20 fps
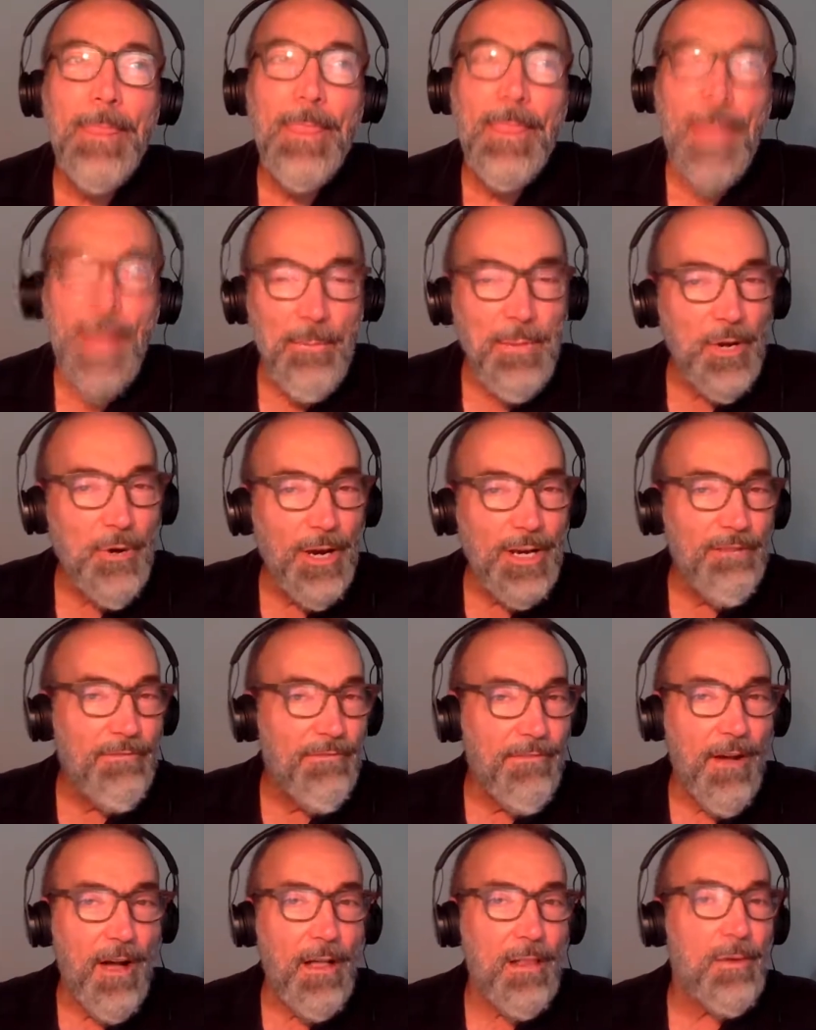I'm a great
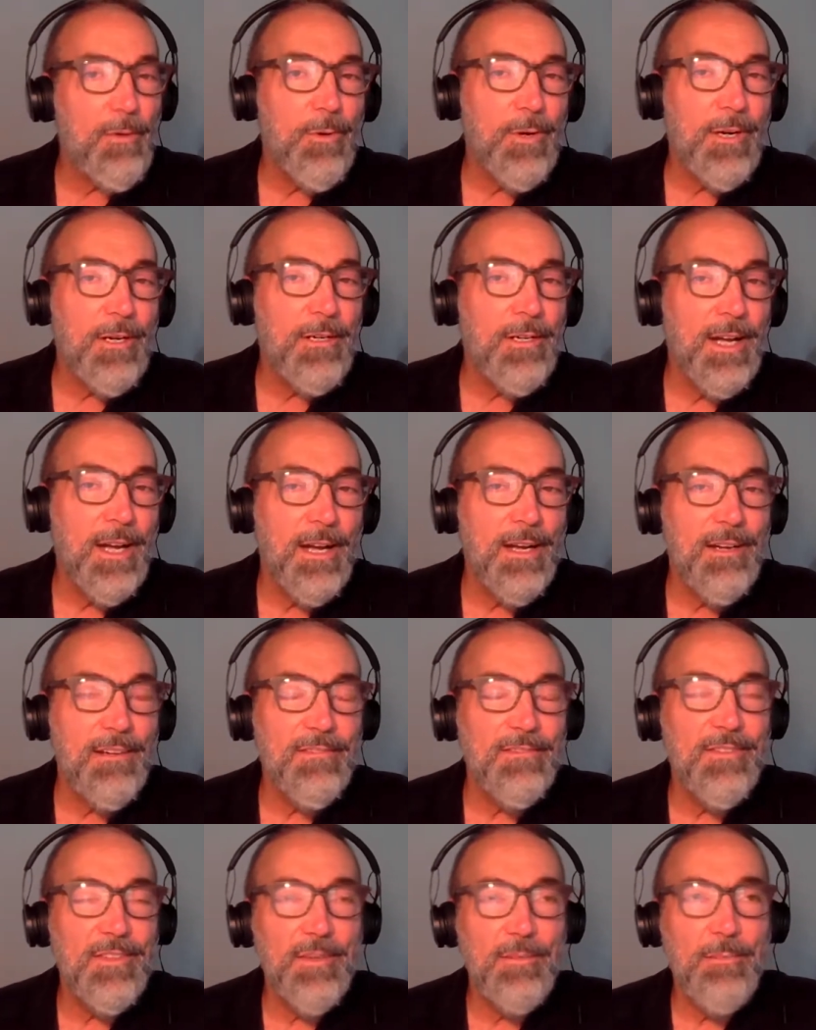follower
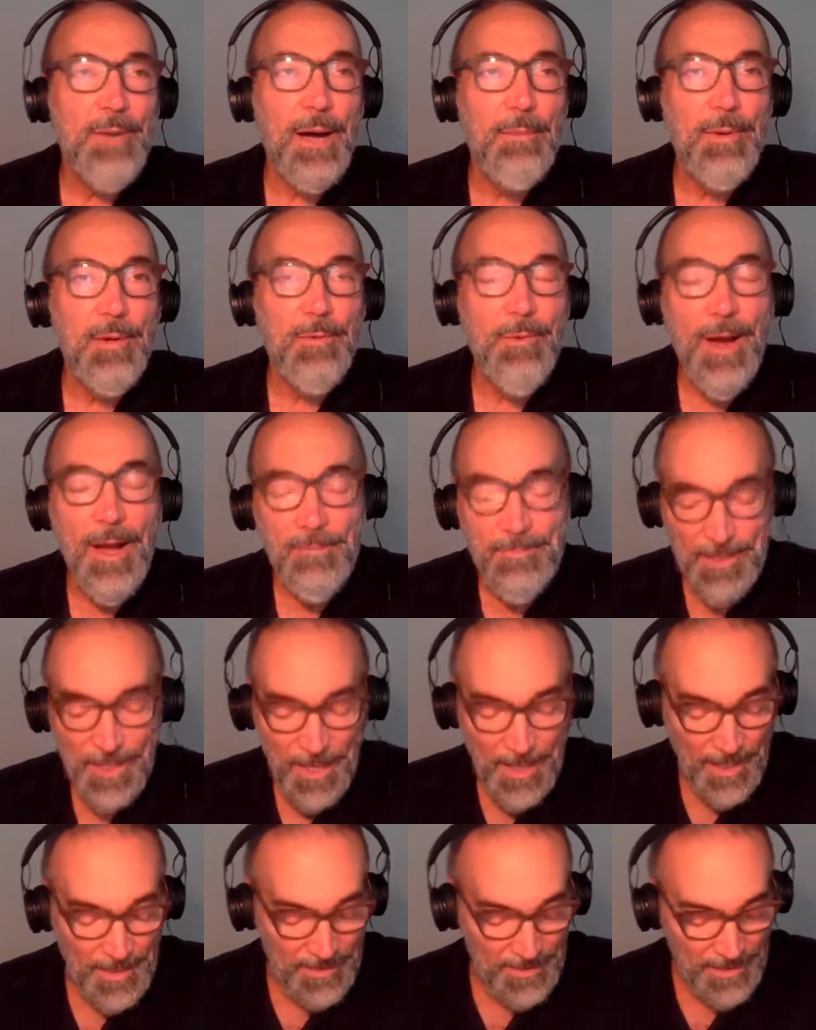of Baba Ram
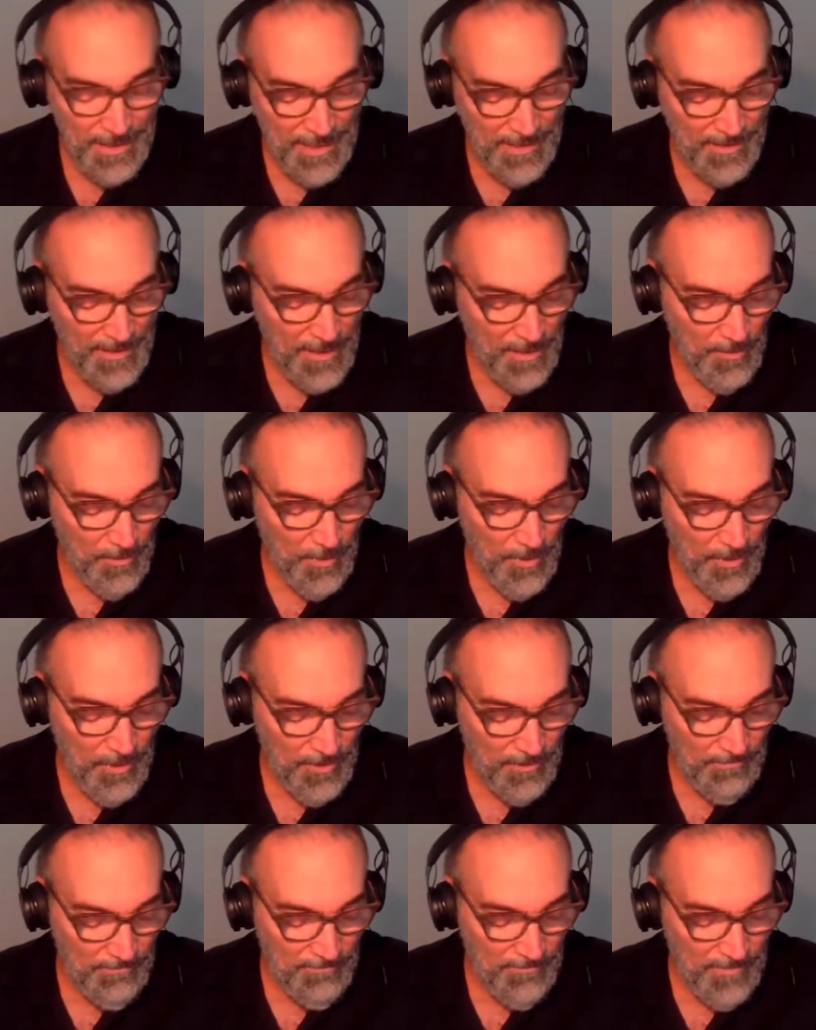Dass, and there
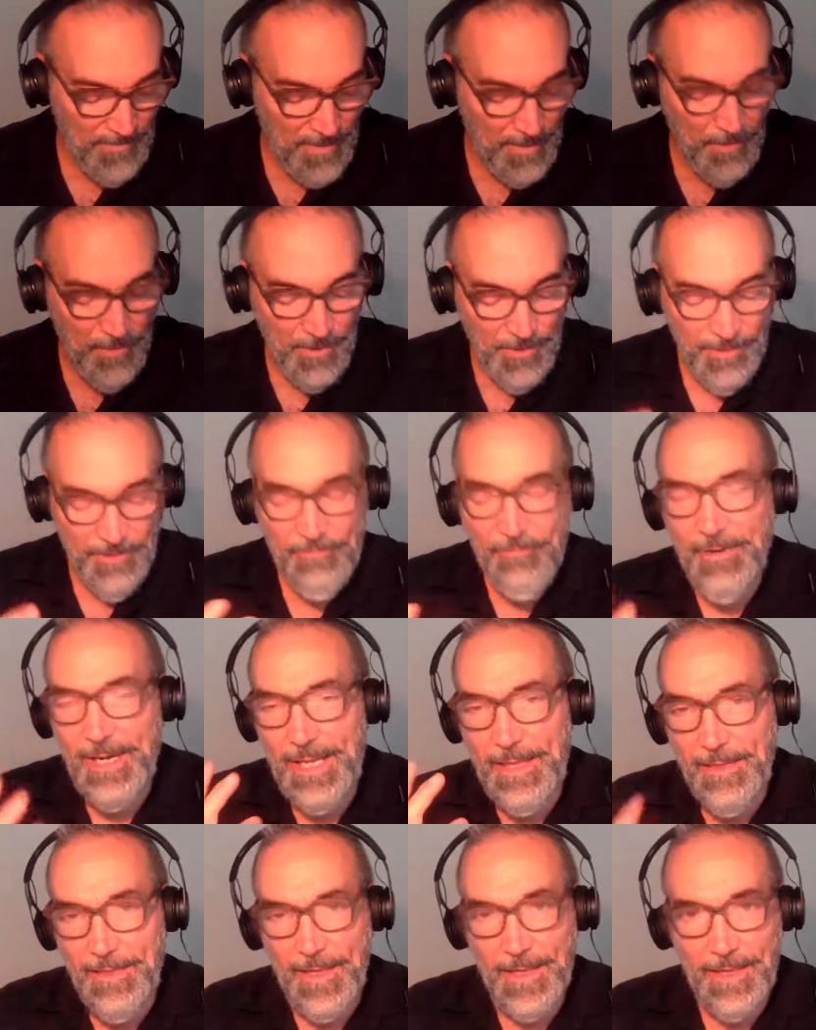were three
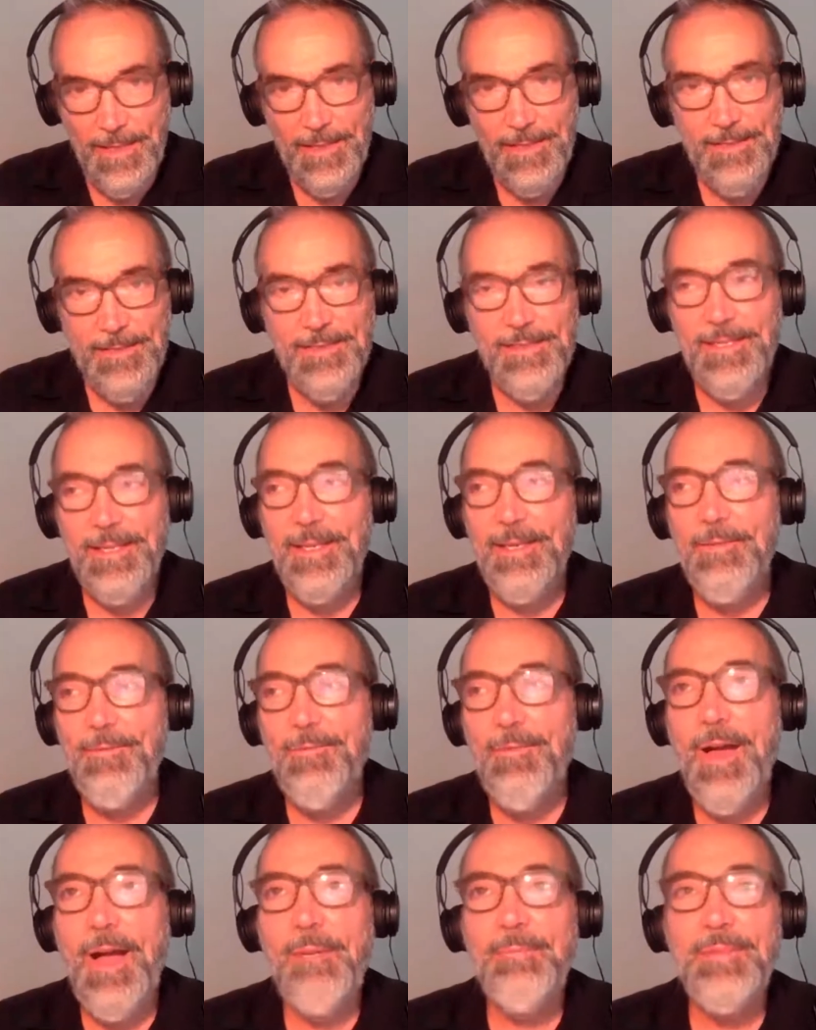things that
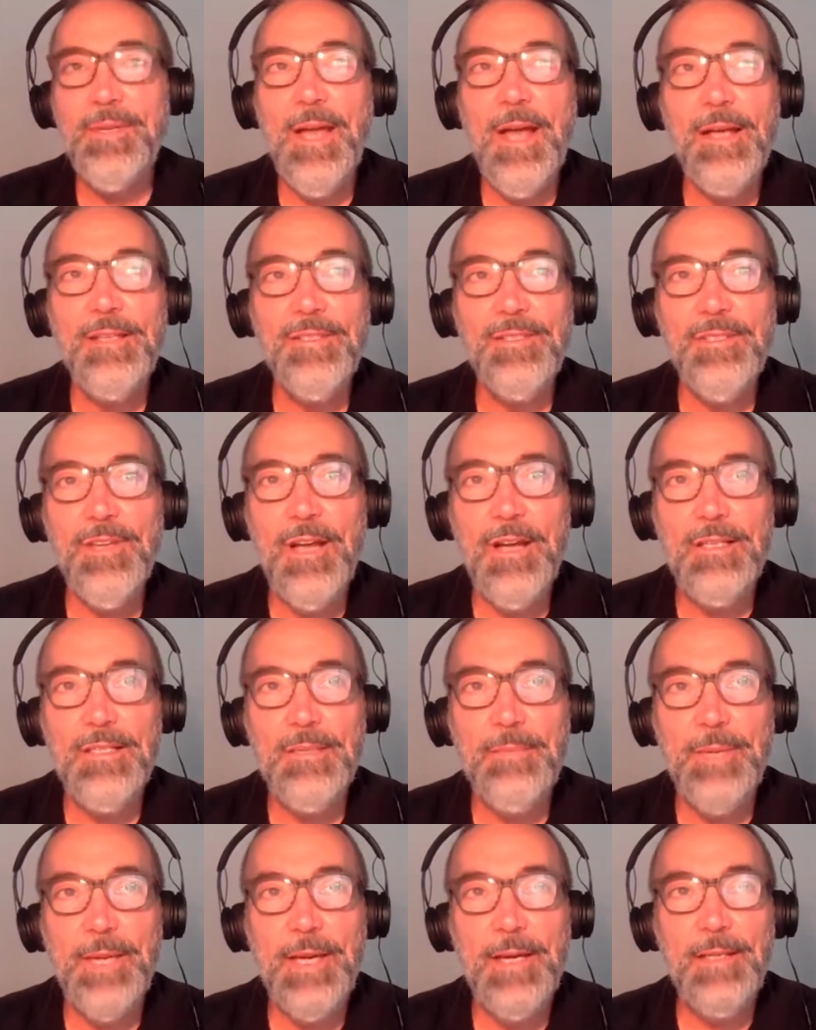Ram Dass talked
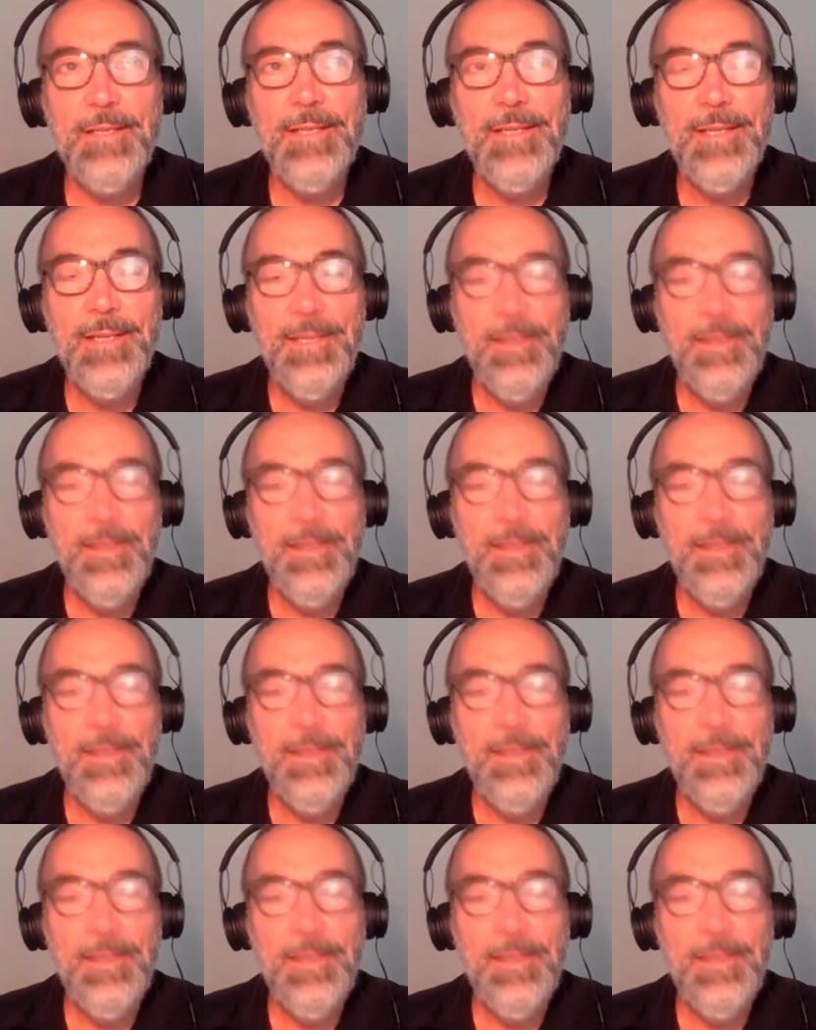about.